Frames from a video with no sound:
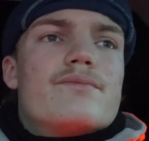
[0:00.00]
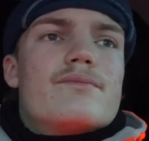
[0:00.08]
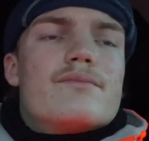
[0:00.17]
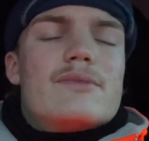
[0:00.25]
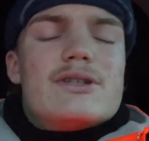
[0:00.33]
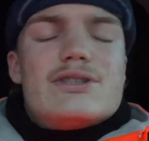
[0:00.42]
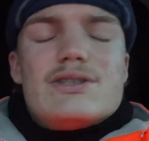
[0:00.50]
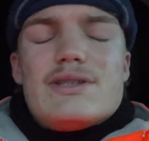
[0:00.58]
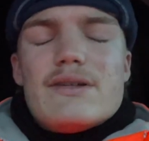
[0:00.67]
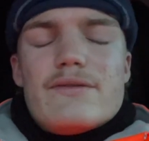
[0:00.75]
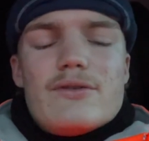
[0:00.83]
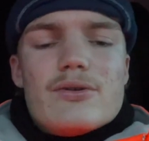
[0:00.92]
But it's just
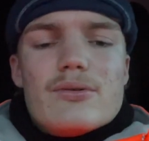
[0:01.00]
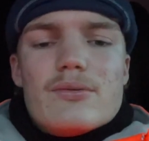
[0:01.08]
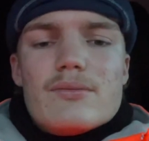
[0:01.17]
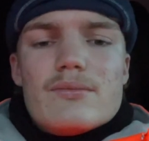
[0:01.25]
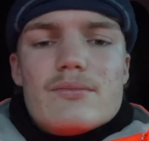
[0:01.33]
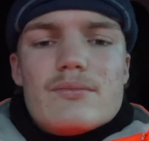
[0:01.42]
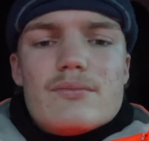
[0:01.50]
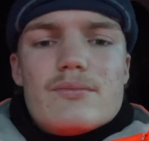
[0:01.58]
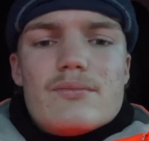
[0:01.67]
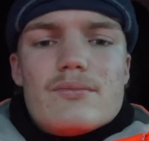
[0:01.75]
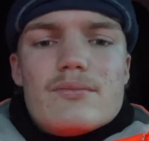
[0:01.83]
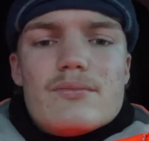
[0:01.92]
difficult.
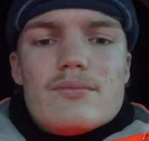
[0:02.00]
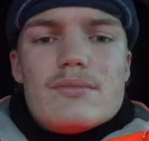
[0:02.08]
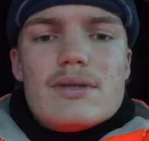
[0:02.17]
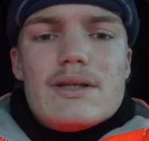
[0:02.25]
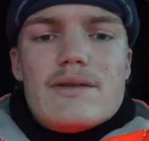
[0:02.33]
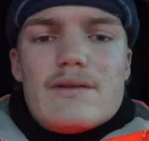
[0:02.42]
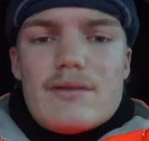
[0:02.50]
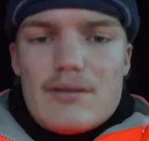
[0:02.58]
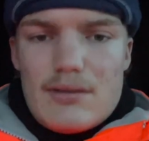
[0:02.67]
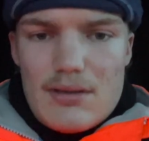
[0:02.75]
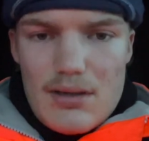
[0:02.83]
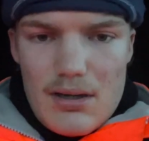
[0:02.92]
It's
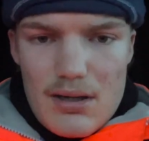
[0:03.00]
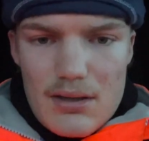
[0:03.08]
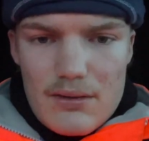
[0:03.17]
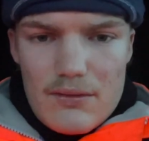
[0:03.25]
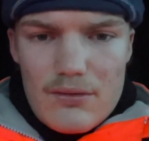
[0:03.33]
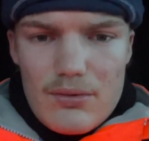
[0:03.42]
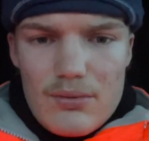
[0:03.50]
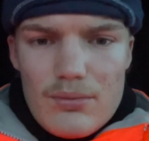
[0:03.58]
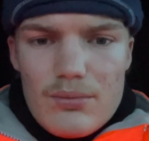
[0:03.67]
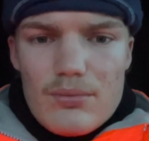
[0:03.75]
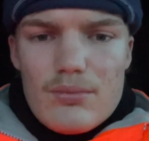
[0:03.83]
hard to